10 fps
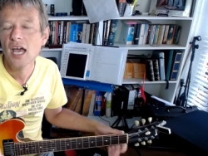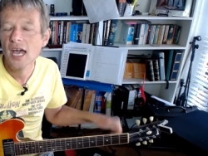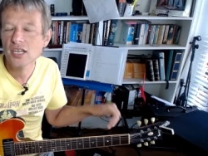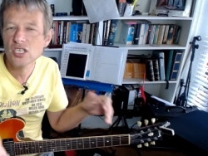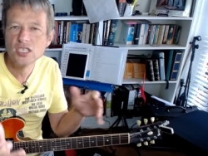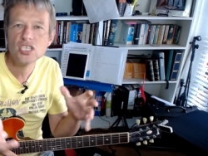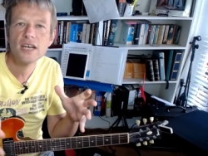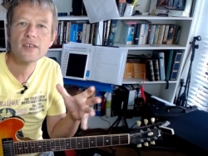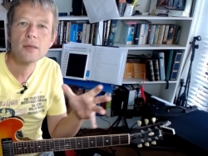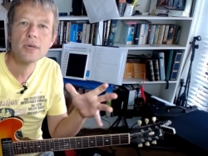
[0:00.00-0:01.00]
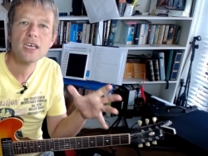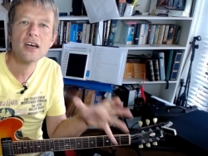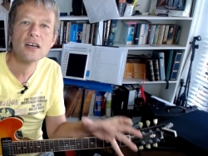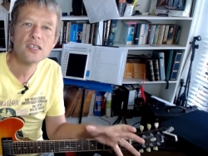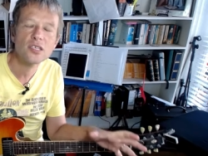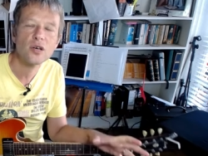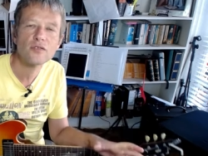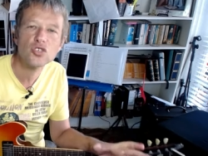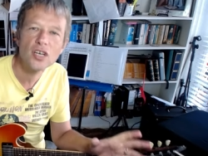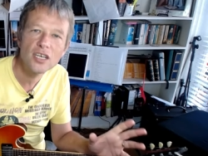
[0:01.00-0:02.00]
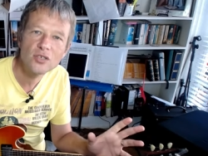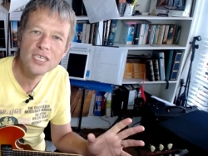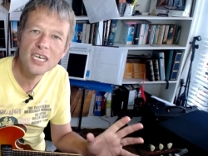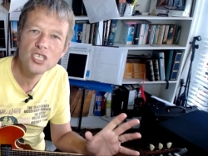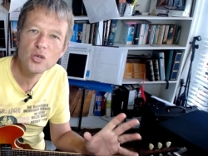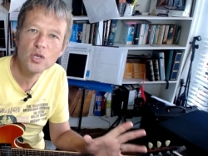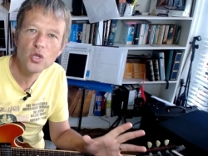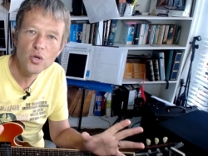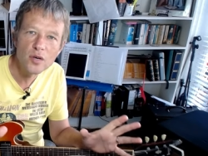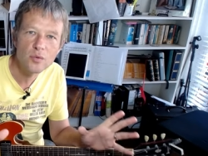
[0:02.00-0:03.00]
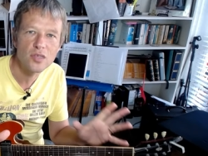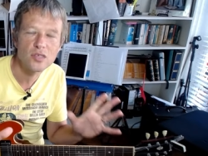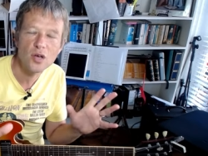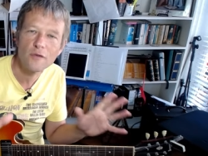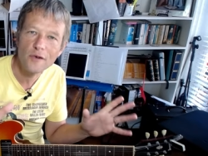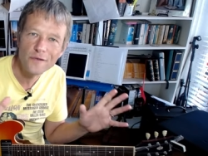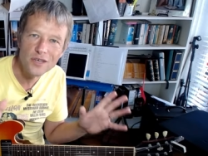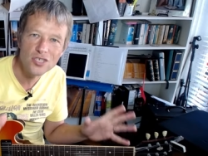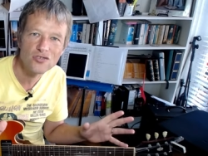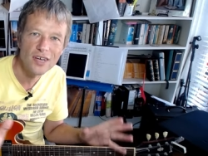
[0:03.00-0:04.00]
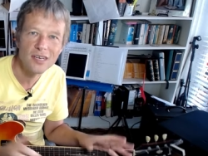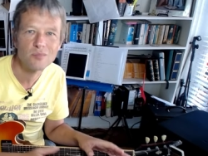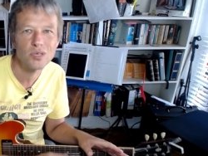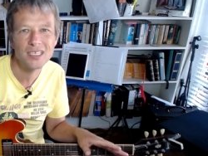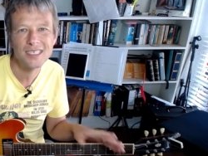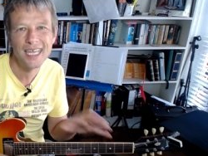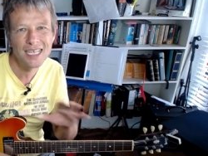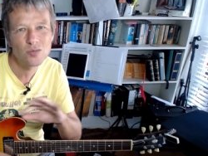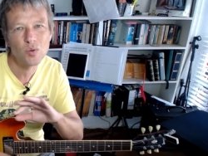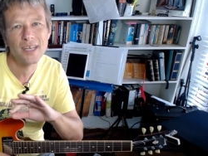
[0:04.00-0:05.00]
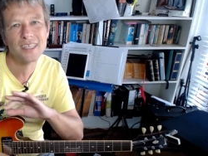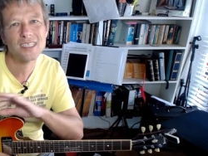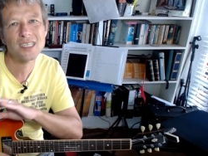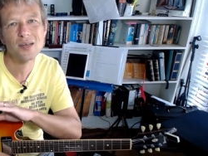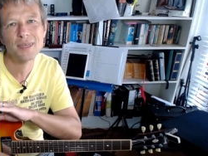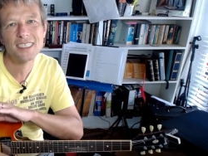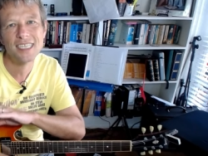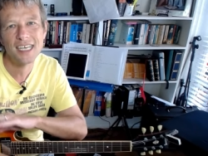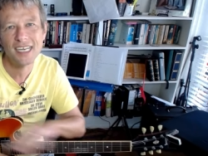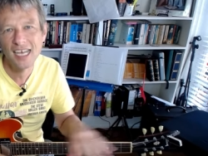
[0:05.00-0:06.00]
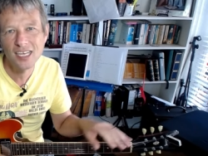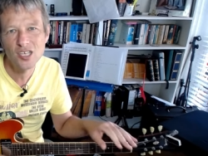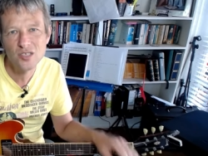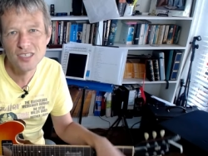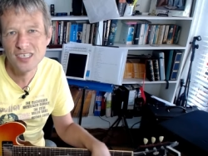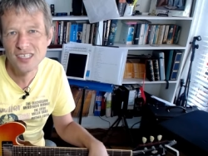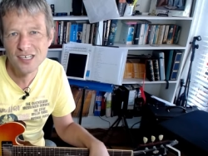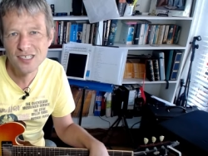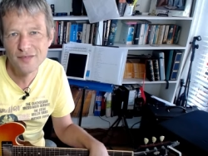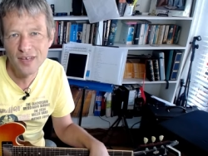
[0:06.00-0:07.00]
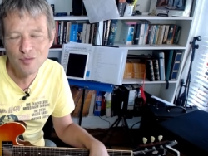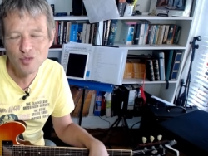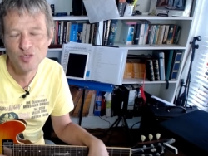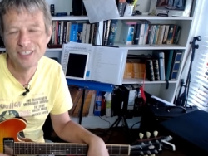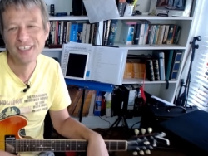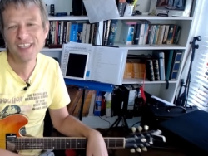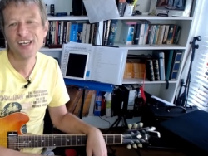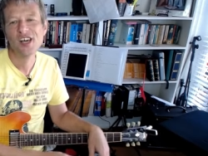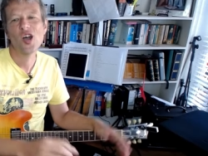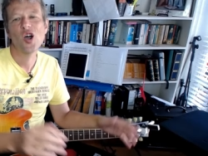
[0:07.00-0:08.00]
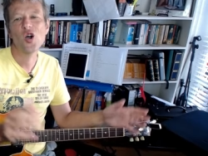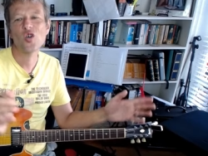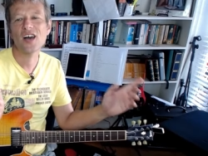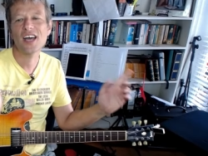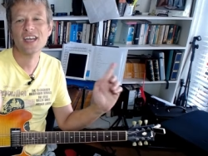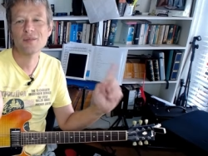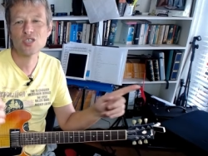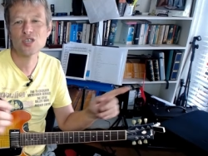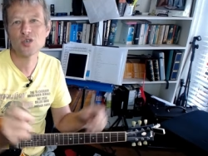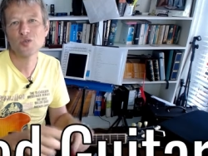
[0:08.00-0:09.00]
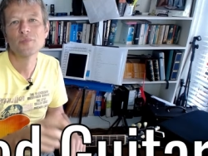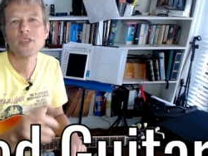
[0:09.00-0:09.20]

And just generally be kind to yourself. Try not to get too annoyed with yourself or frustrated because that's why there's so many secondhand acoustic guitars available. All right, number two.